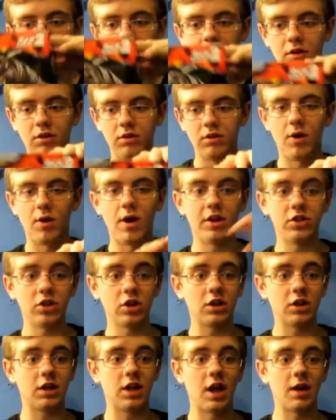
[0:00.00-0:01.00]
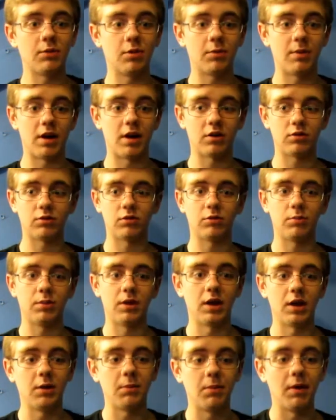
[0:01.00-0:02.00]
So I thought the Gamera box was
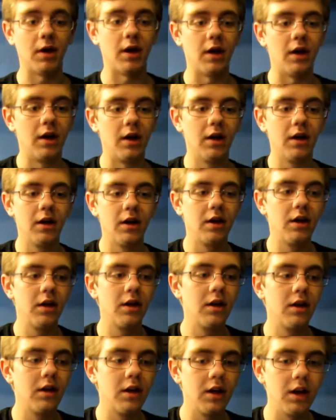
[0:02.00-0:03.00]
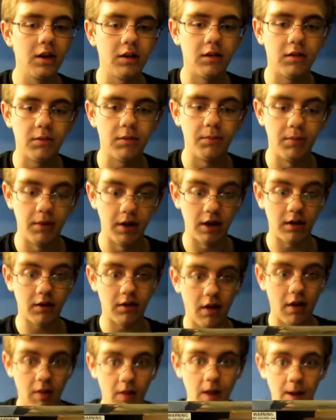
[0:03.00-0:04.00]
big, but it's
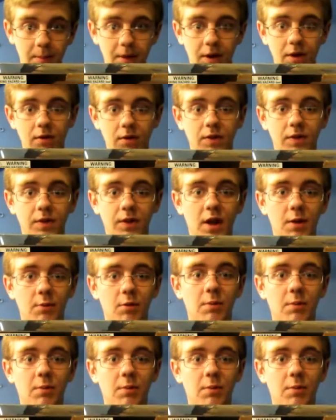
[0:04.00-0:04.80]
a lot bigger than the Gamera